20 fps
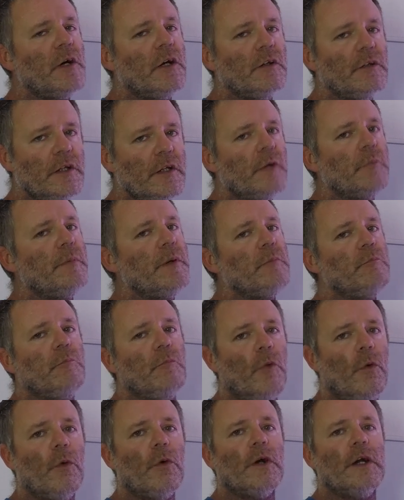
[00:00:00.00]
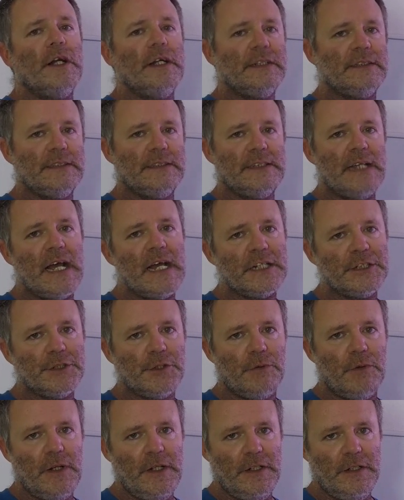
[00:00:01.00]
a little bit more
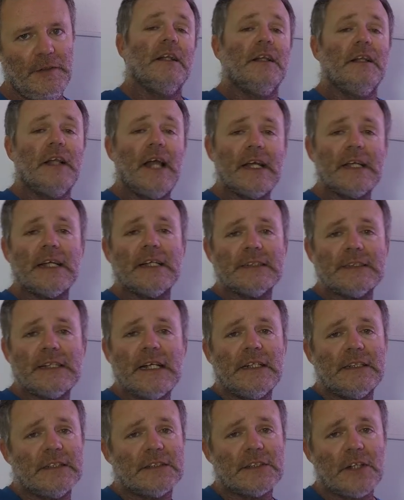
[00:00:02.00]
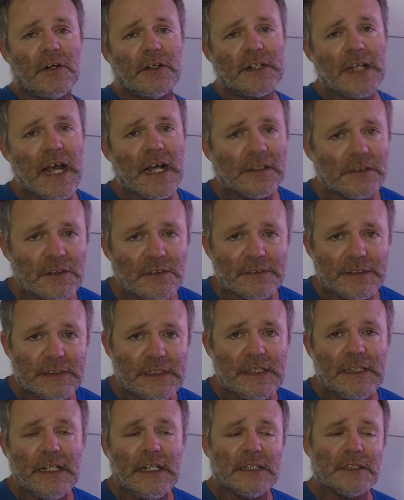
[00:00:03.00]
exaggerated. Like I said, the Sargasso
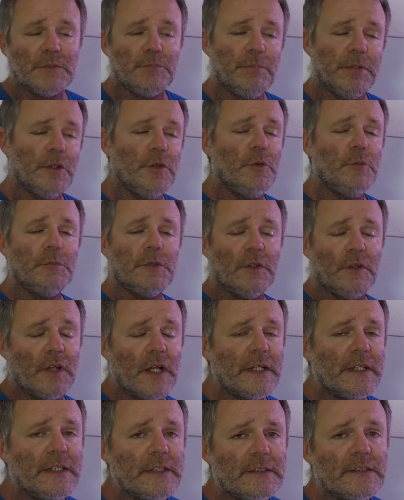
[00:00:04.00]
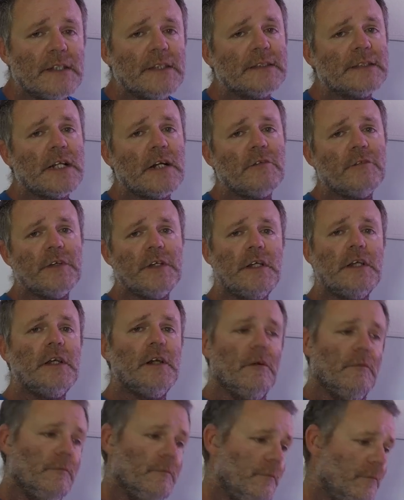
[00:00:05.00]
Sea has bloomed like it does every
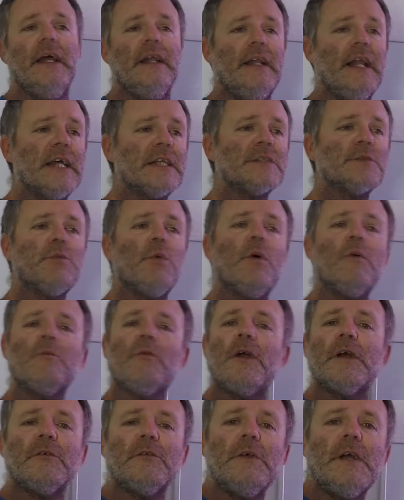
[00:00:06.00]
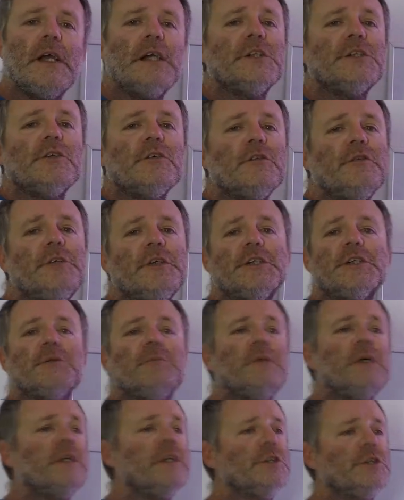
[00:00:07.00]
year. And that's what recreational
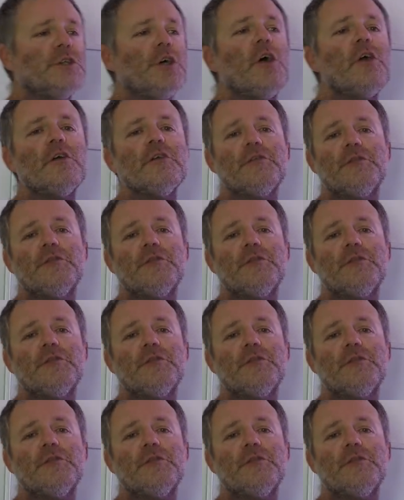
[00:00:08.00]
fishermen and charter